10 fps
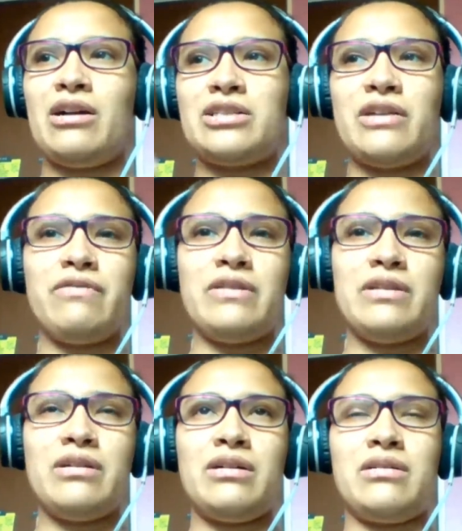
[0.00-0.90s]
or
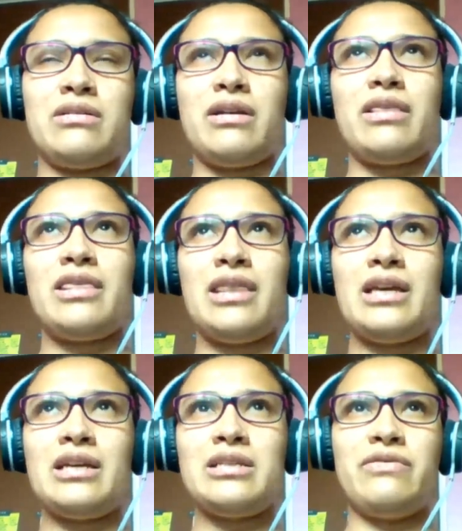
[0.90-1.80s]
something or
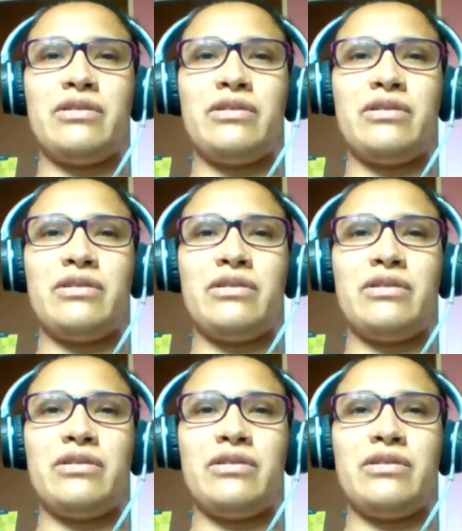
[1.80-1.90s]
things